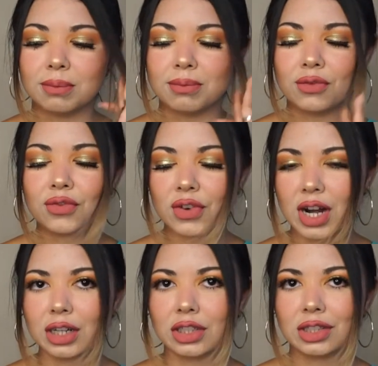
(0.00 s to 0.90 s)

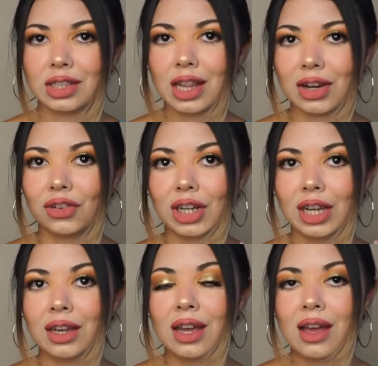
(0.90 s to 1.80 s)
first
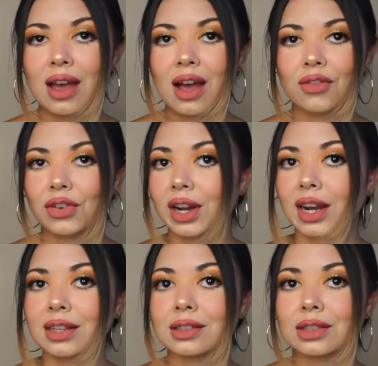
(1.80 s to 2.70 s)
celebrity
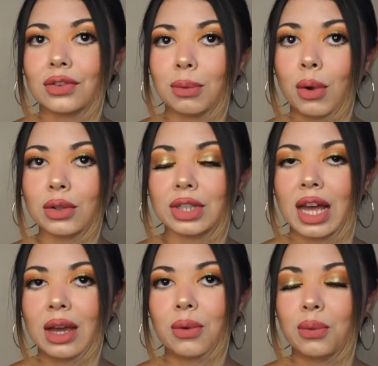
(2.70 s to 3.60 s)
fragrance from all
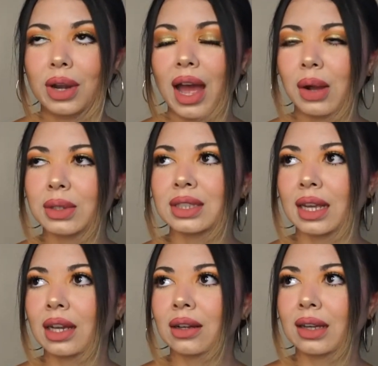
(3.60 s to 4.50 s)
time when I was
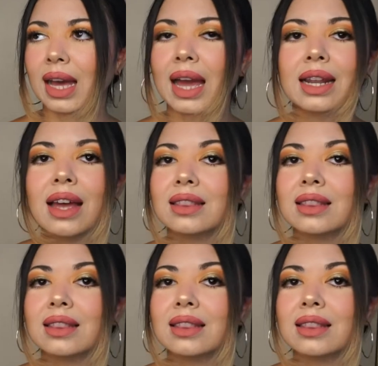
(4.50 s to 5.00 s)
like kind of,